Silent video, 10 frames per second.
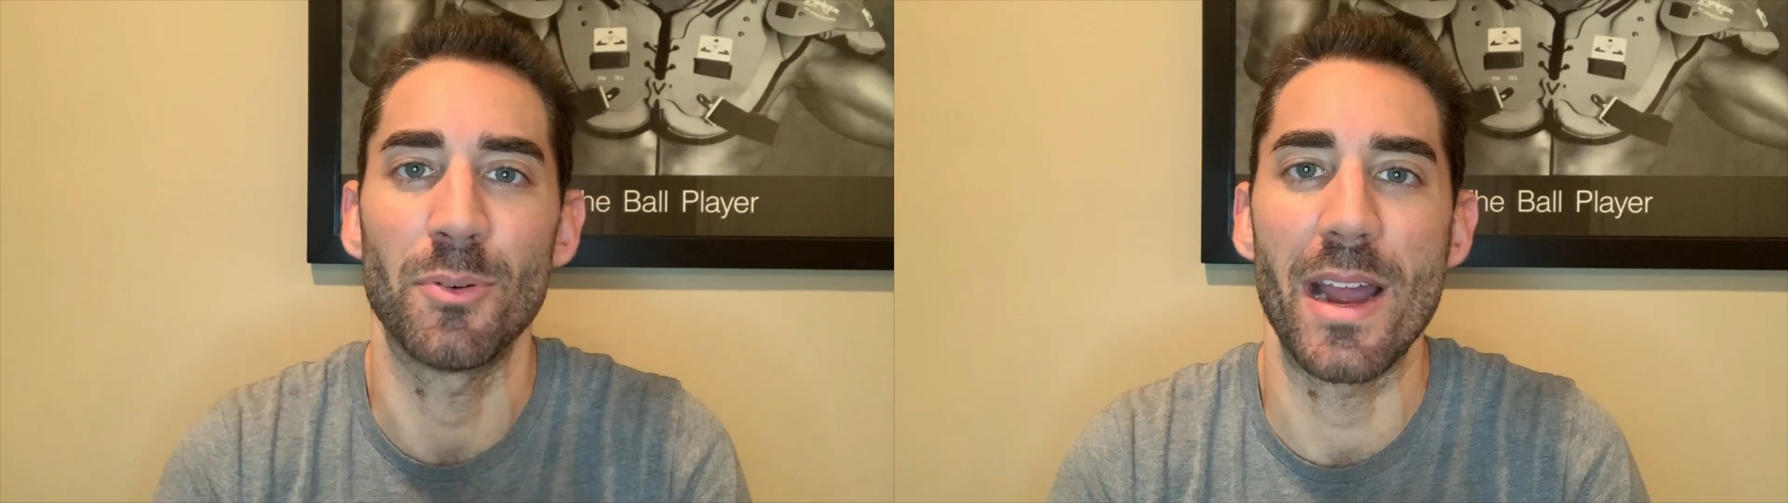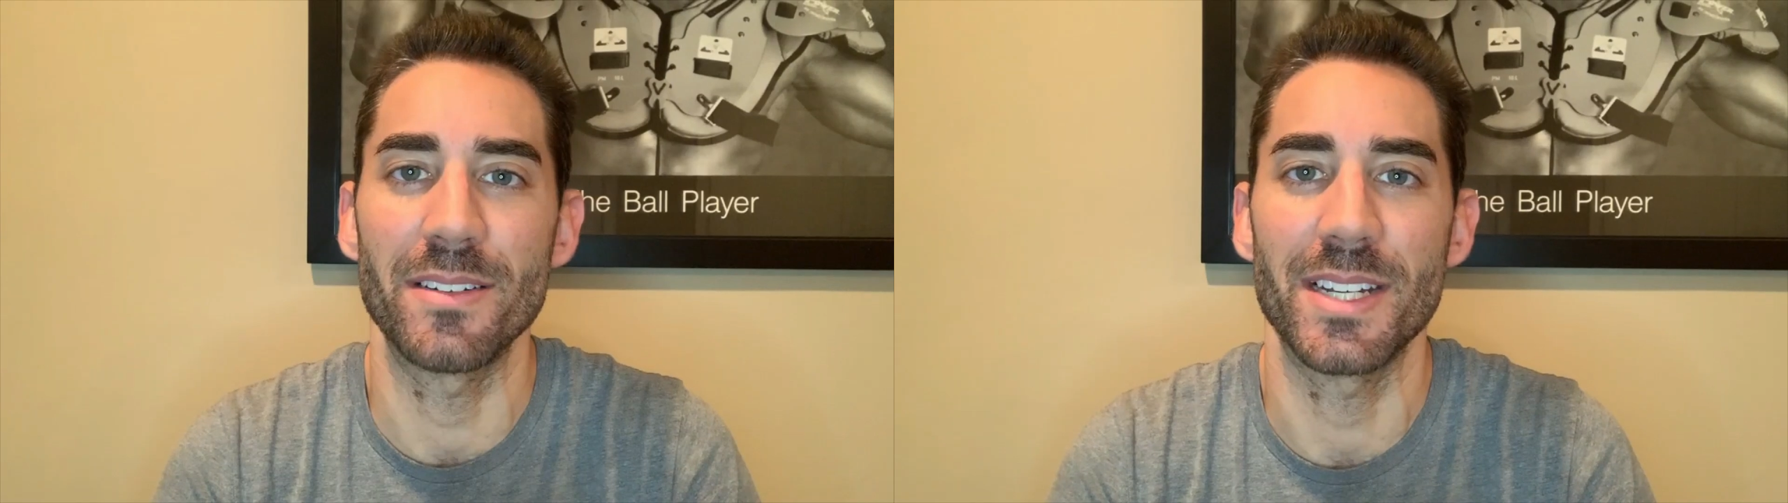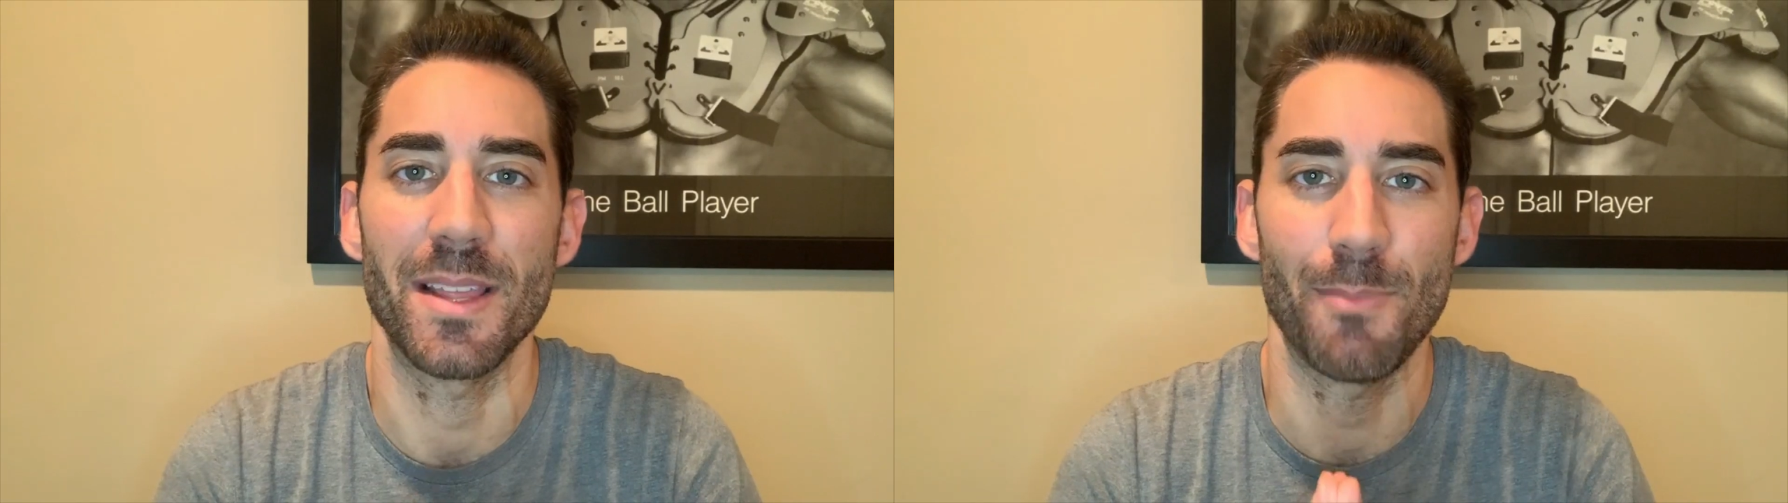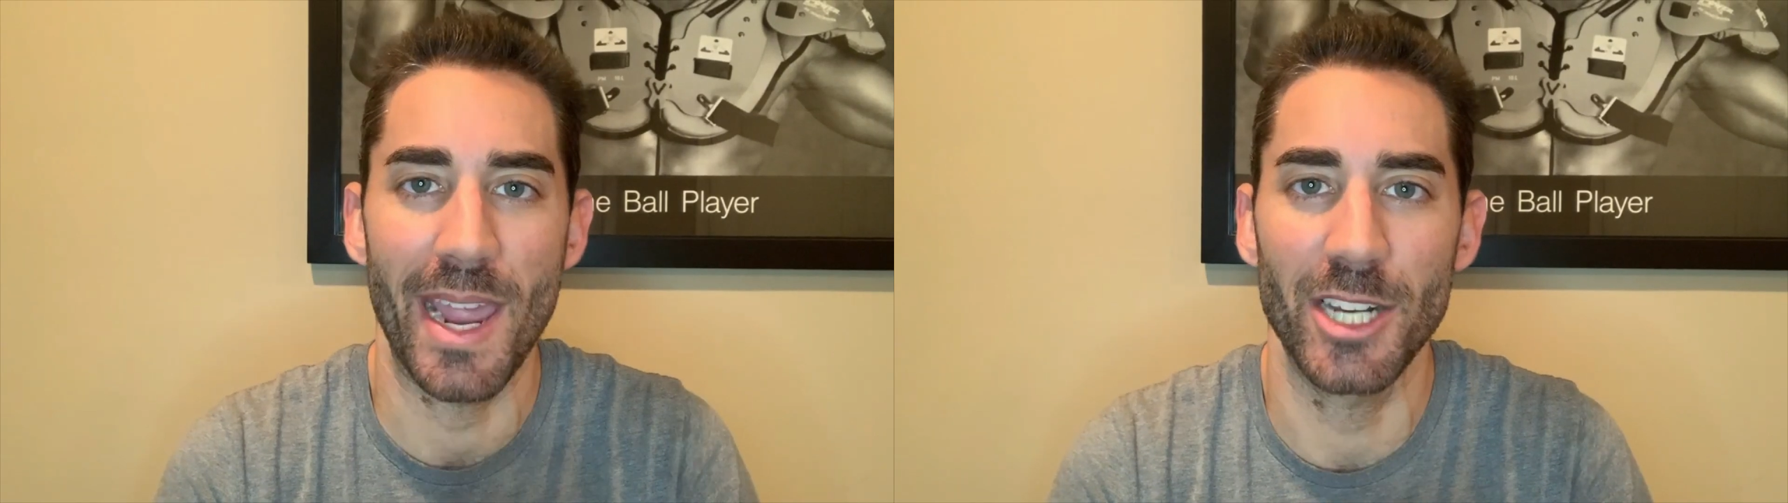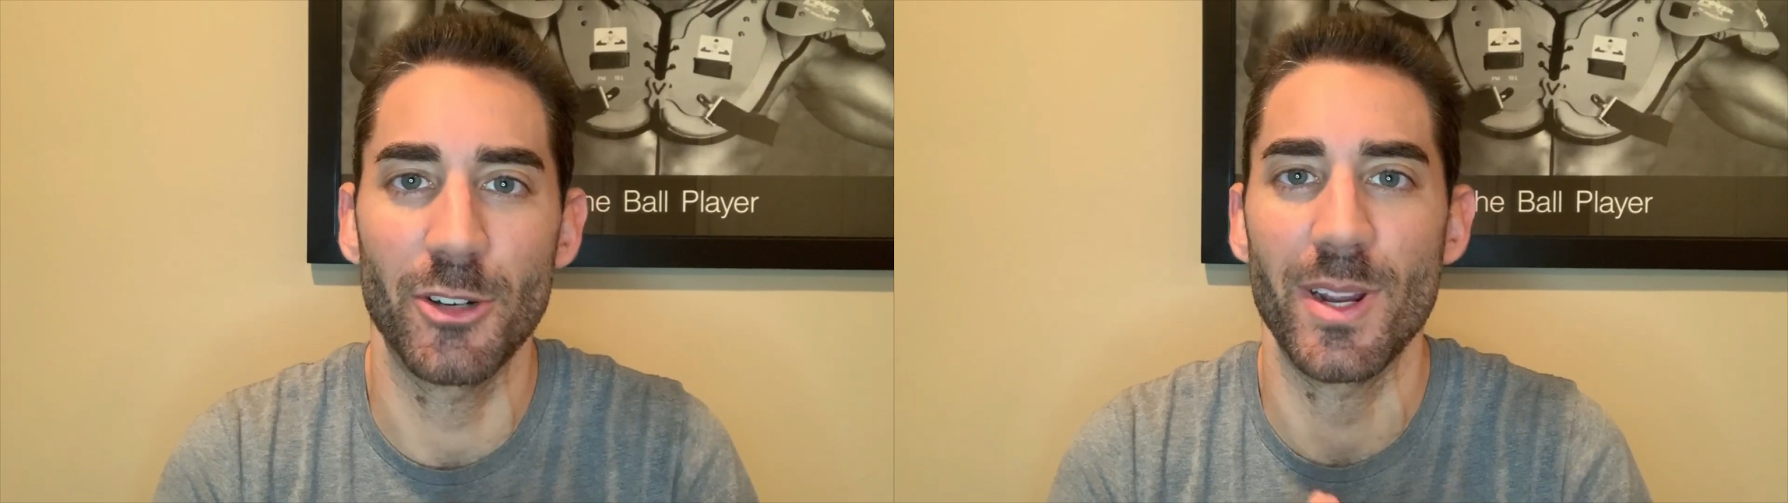prior to the
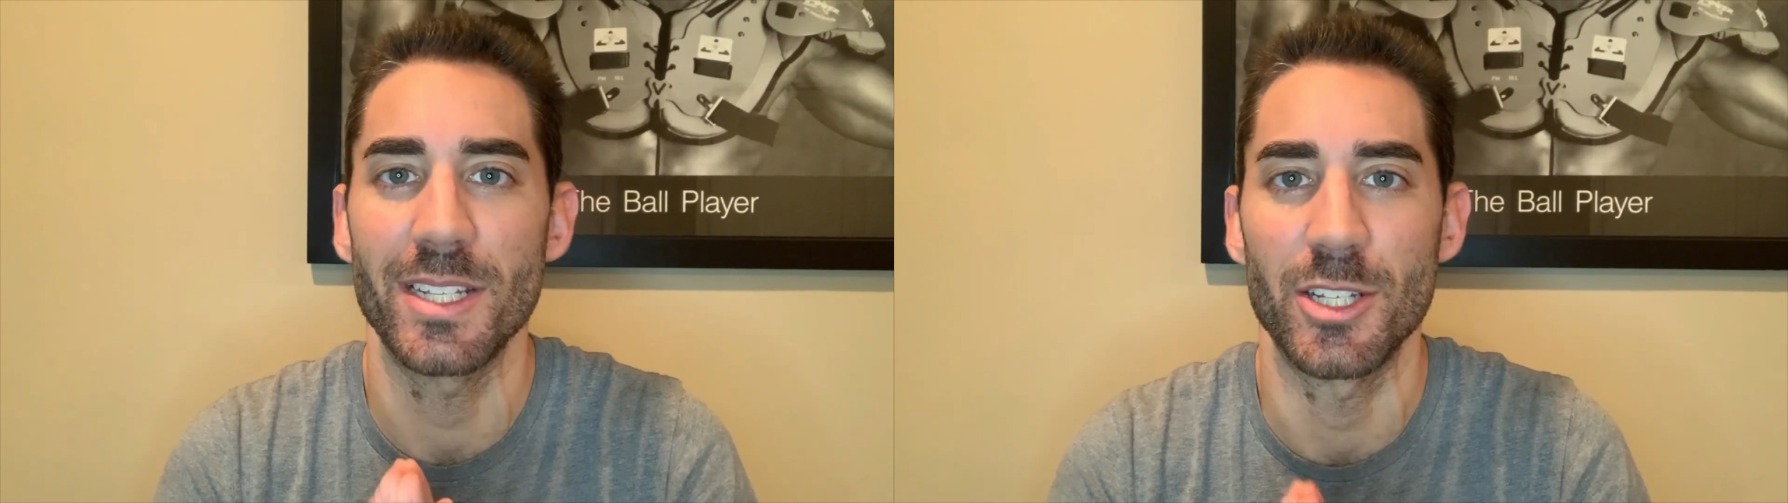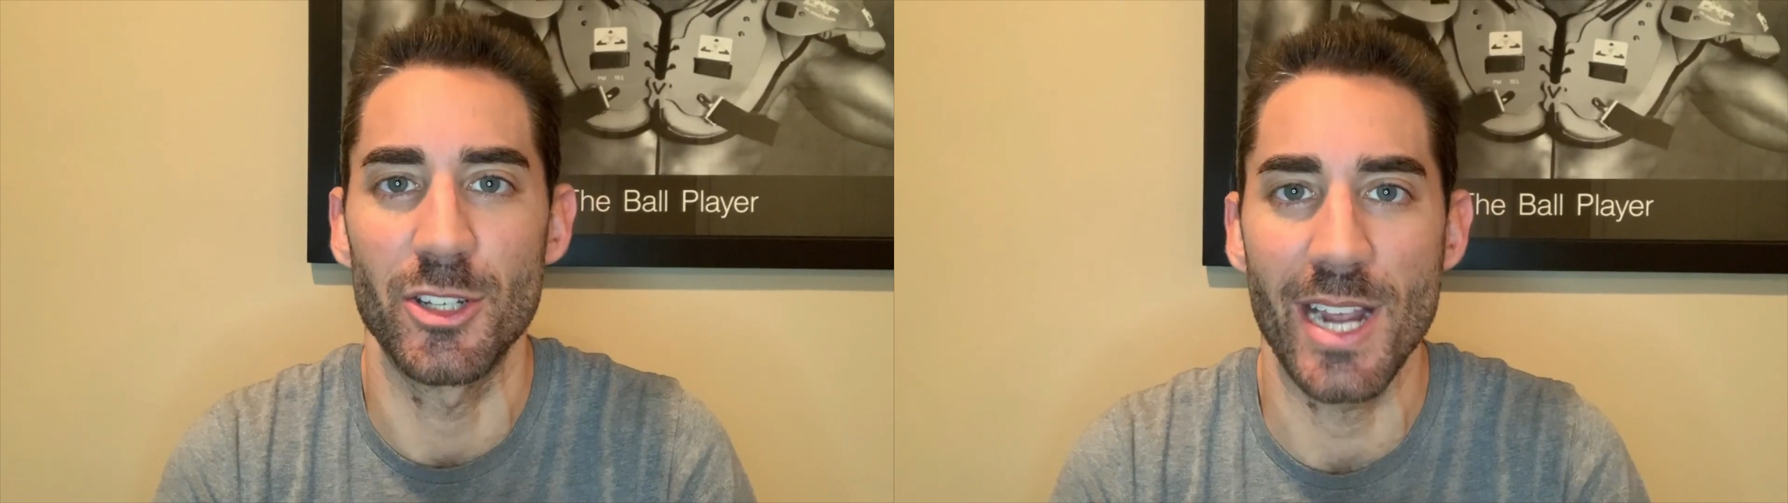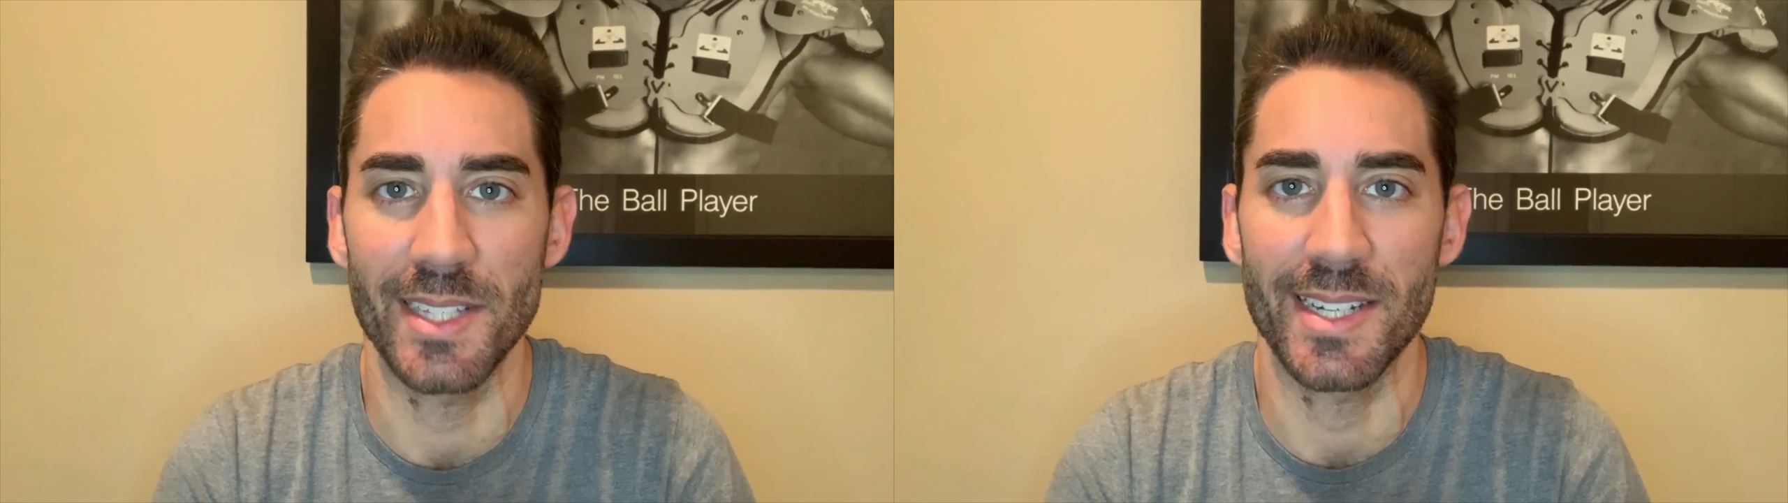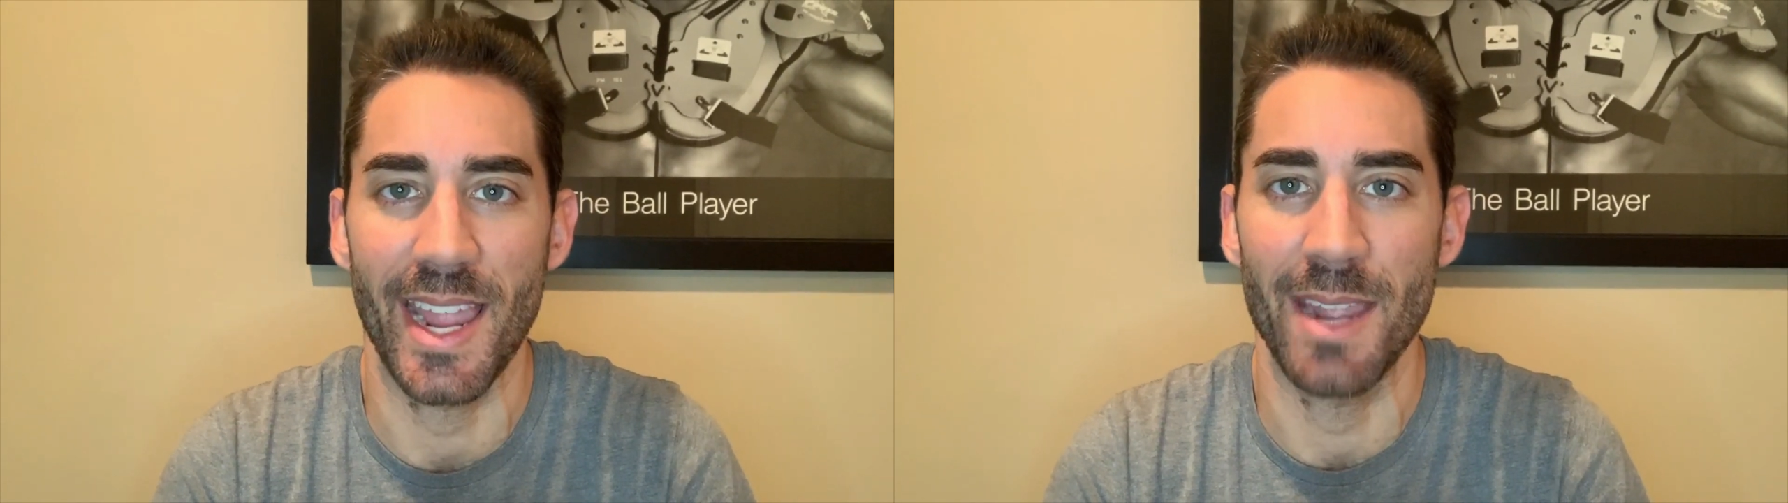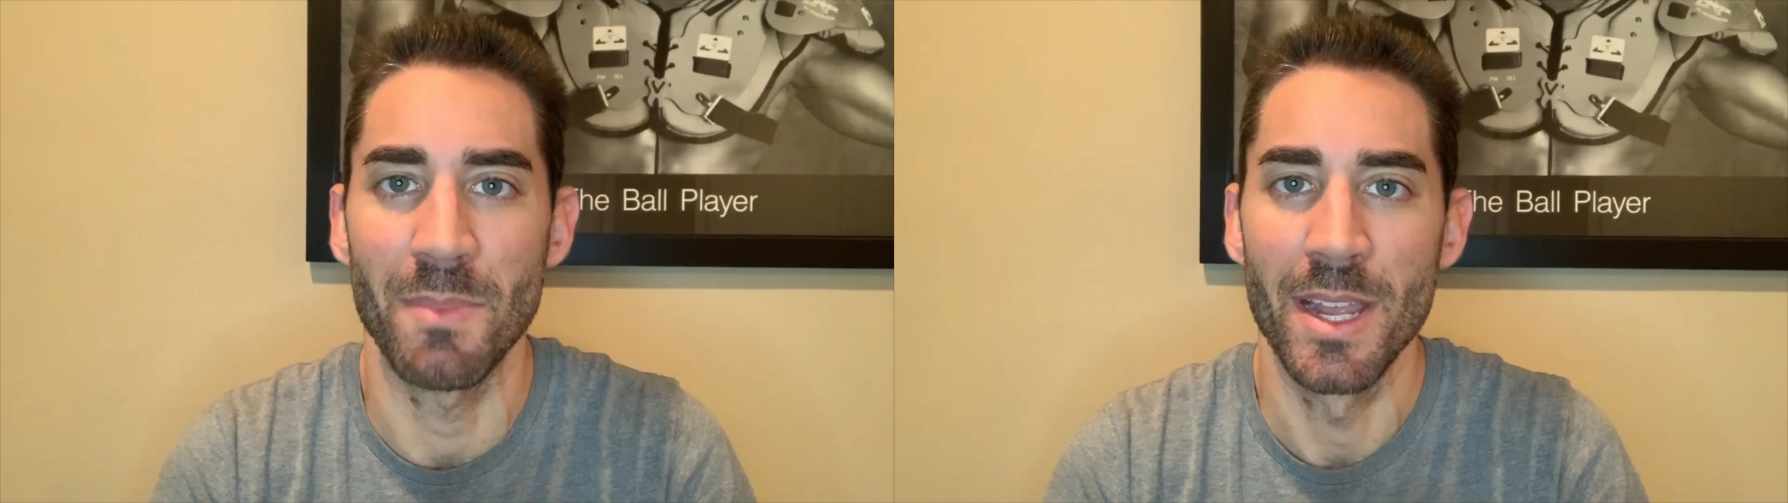Patriots-Jets
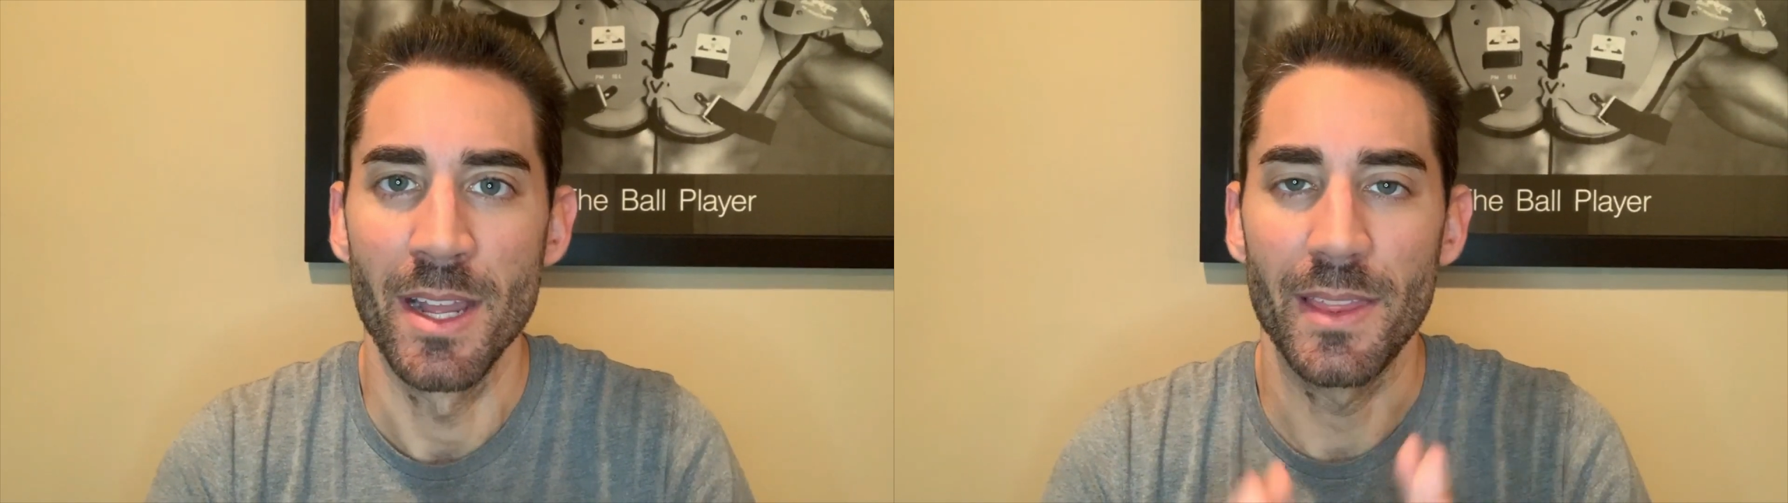game,